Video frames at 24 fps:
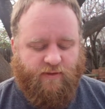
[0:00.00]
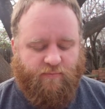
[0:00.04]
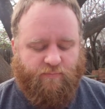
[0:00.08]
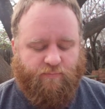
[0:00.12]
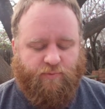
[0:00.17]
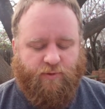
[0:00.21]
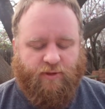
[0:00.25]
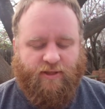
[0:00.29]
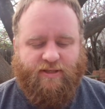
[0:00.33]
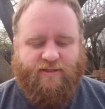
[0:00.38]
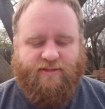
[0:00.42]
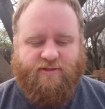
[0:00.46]

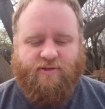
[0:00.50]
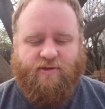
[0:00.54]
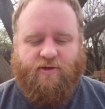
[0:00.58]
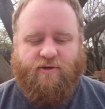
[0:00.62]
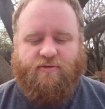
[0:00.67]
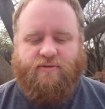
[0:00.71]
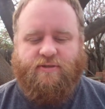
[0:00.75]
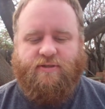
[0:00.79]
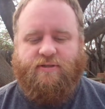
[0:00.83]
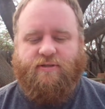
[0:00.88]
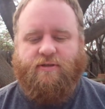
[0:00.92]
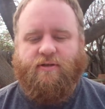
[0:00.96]

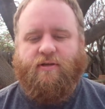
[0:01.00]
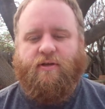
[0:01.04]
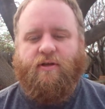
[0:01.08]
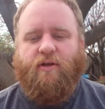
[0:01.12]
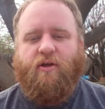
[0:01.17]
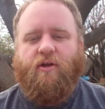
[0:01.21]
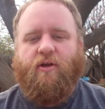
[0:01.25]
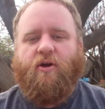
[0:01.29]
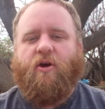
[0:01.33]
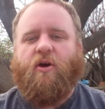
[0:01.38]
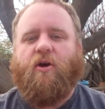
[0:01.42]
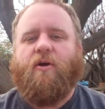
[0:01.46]
Blisters
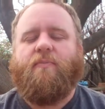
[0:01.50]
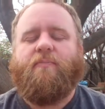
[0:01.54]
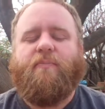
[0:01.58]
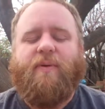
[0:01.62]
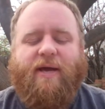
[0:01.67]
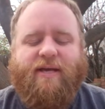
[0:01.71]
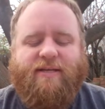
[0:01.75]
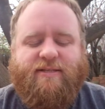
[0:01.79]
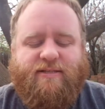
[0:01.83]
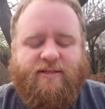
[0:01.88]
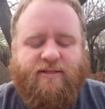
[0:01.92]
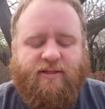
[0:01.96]
are
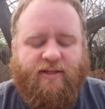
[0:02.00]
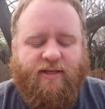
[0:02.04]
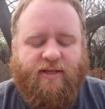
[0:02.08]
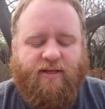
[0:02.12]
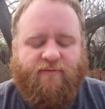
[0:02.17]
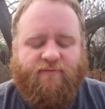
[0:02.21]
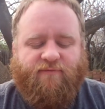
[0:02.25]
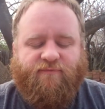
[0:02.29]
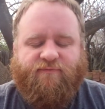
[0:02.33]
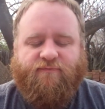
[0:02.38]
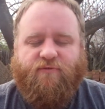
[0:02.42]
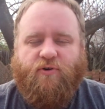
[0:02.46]
basically
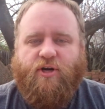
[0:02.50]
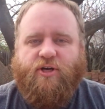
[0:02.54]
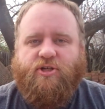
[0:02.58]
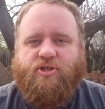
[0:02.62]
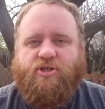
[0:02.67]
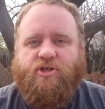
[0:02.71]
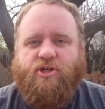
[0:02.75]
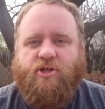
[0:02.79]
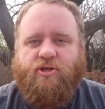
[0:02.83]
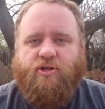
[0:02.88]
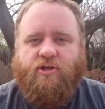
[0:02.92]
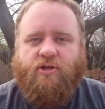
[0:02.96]

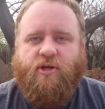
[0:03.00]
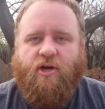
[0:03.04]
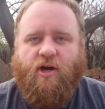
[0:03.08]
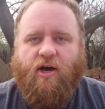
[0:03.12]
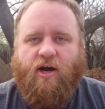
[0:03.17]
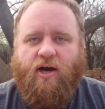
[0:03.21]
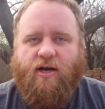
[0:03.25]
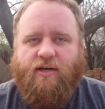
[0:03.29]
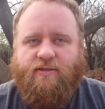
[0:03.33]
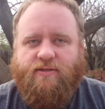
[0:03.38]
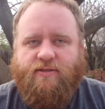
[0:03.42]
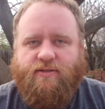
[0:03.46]
friction
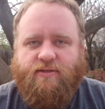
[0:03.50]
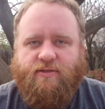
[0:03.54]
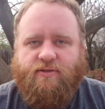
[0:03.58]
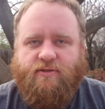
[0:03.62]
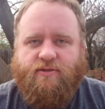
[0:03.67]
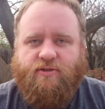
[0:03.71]
caused.